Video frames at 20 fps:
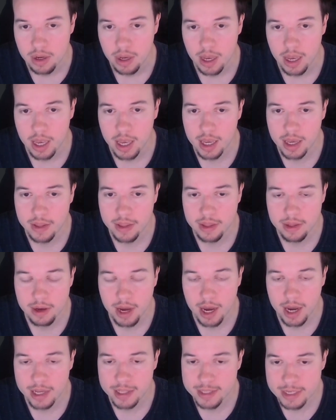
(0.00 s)
And
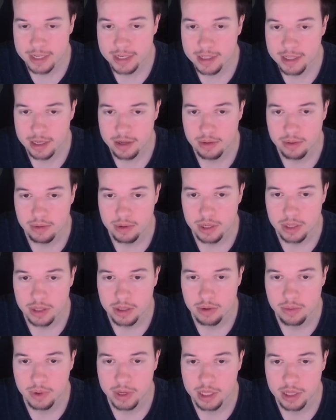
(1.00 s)
ideally,
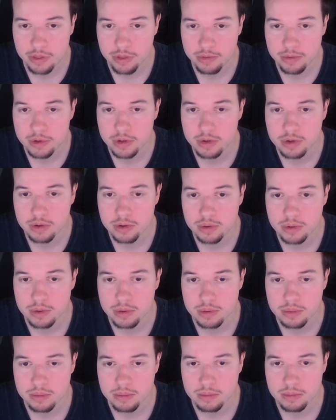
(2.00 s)
they're winning through
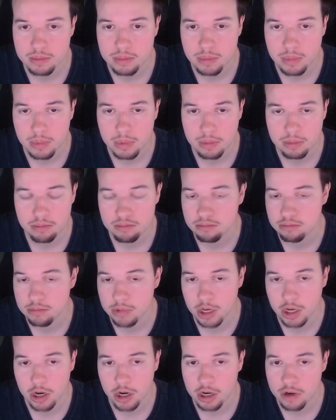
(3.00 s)

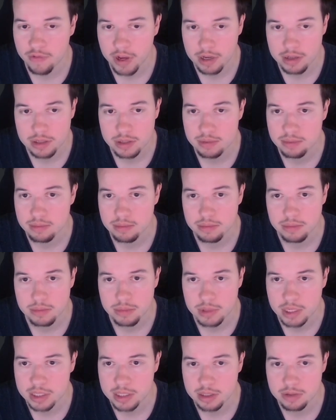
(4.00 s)
artifacts.
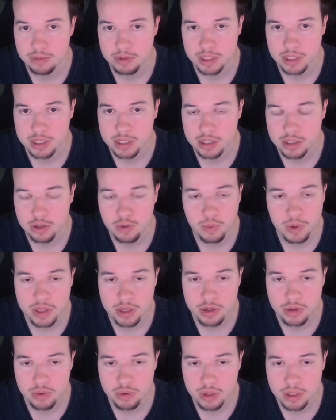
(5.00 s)
Like this one that says you win
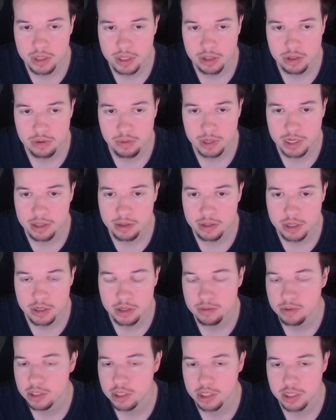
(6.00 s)
the duel in 20
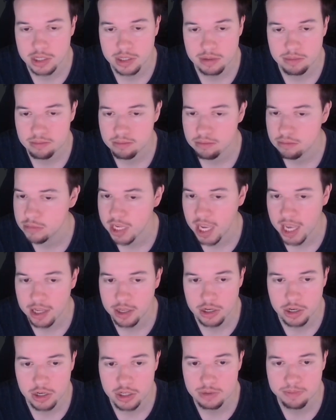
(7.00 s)
turns, which is just 10
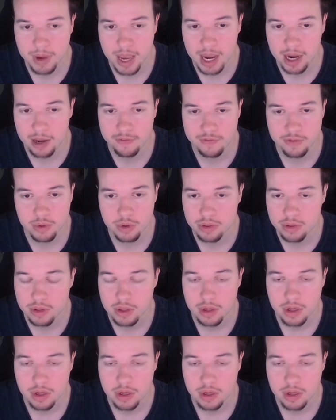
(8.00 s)
turns back and forth.